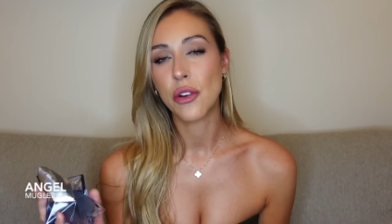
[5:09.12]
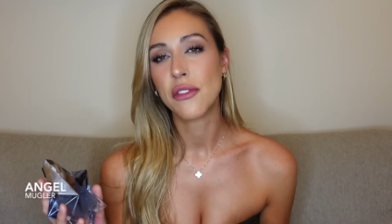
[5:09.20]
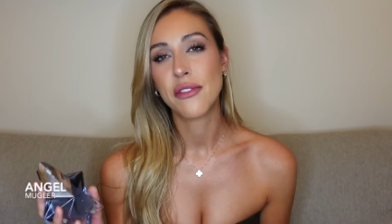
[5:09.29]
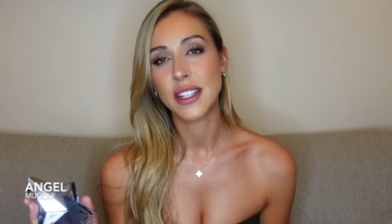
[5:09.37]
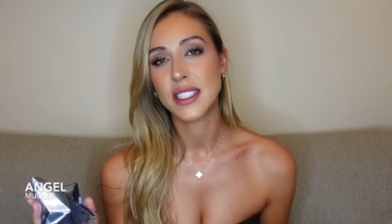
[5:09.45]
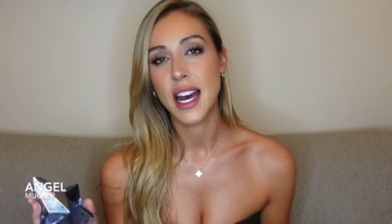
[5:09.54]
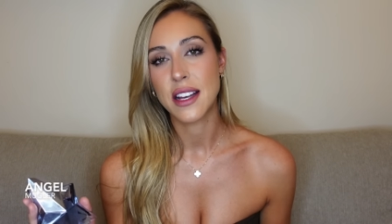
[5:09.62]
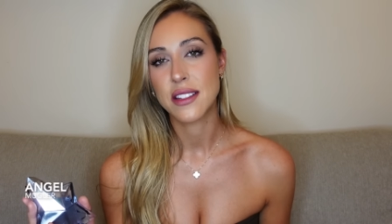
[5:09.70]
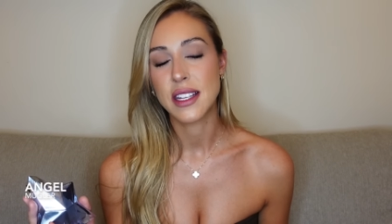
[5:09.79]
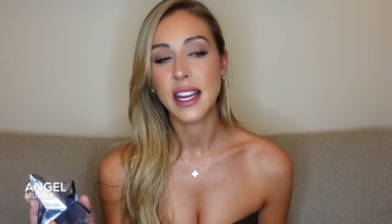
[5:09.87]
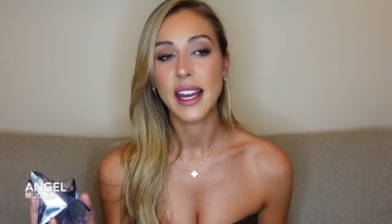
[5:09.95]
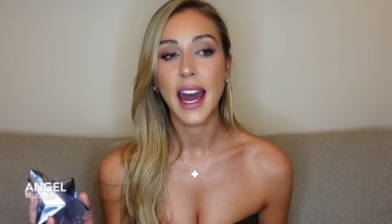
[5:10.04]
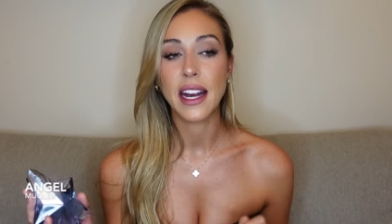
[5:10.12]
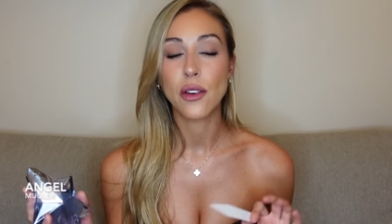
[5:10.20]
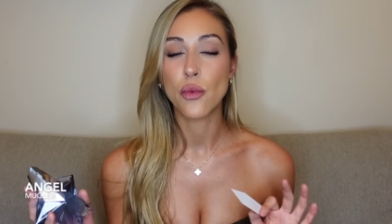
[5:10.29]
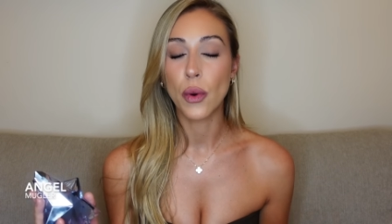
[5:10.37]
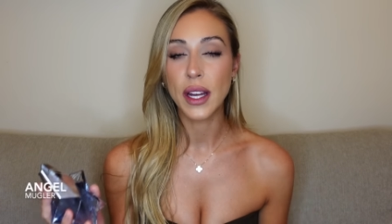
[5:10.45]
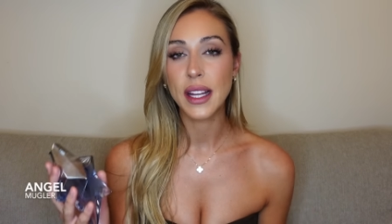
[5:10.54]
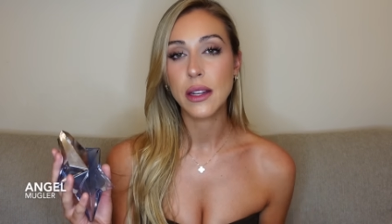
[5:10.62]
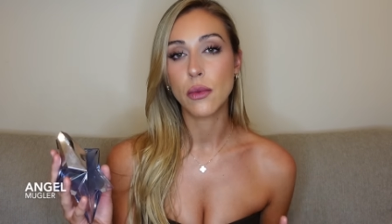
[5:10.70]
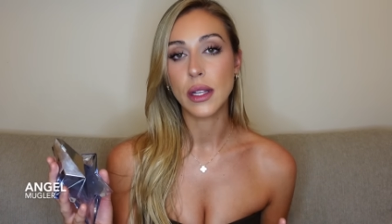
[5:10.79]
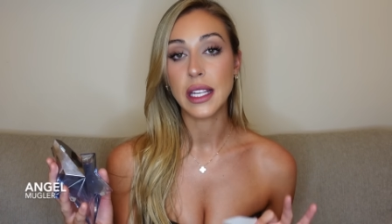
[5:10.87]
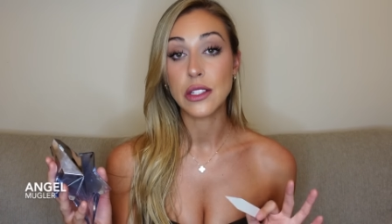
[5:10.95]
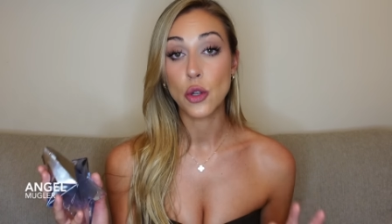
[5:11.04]
fantastic, and it
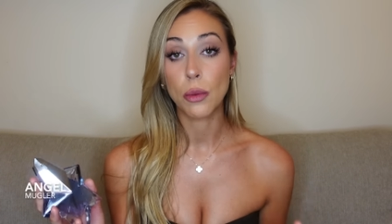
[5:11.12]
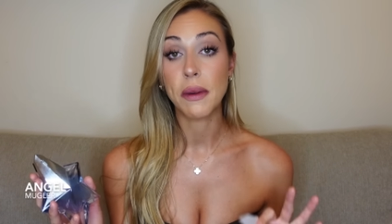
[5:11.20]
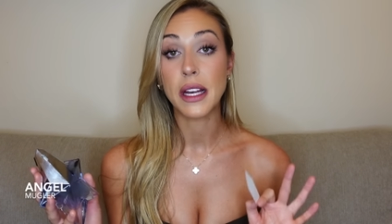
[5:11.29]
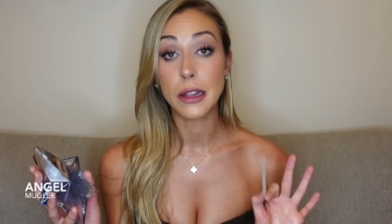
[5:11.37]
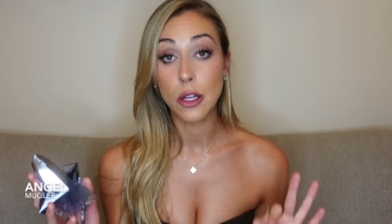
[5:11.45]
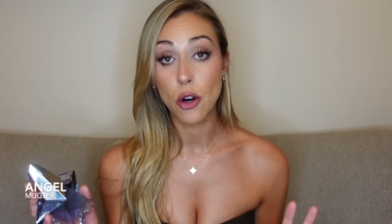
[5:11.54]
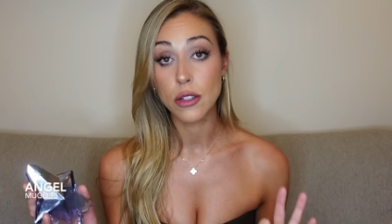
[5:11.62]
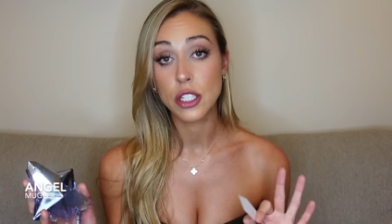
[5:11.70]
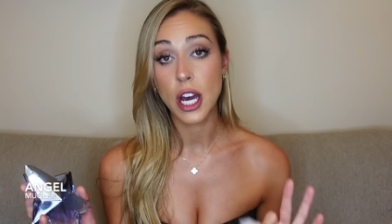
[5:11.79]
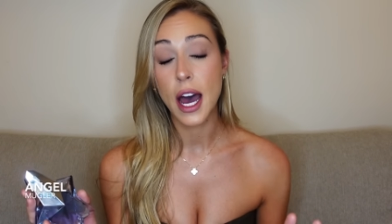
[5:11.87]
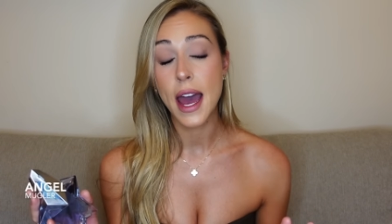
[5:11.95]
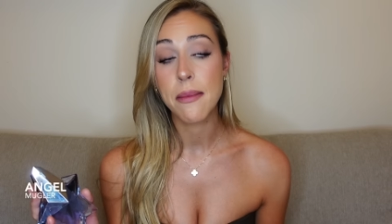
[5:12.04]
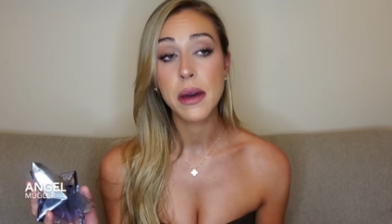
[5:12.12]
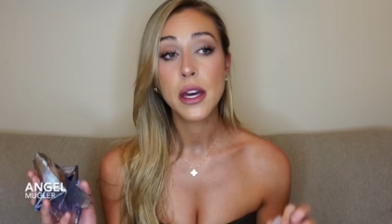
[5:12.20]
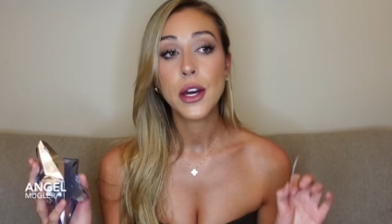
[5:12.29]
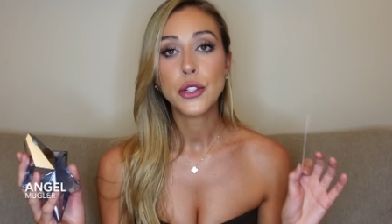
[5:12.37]
really took me a long time